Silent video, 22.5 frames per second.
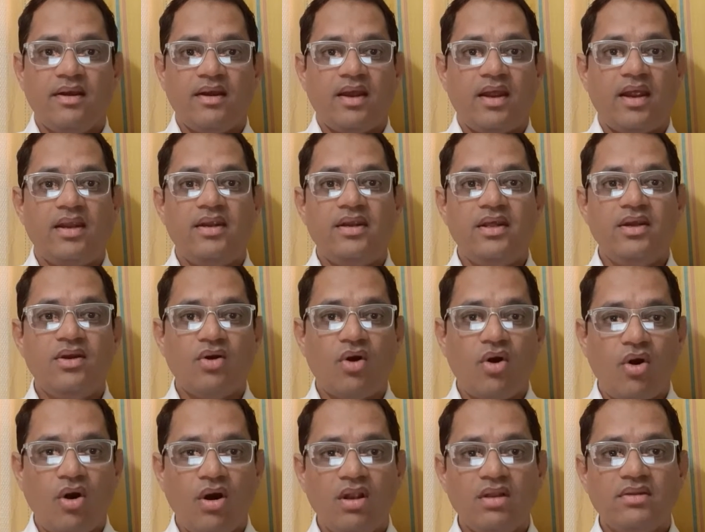ending
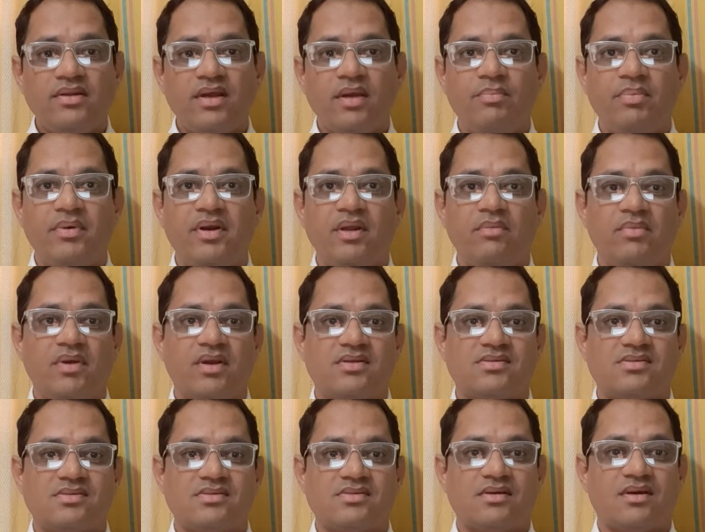all the
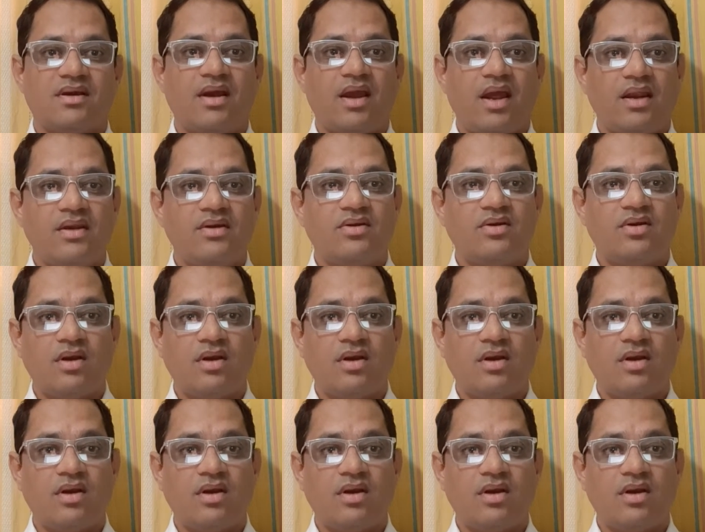epidemics and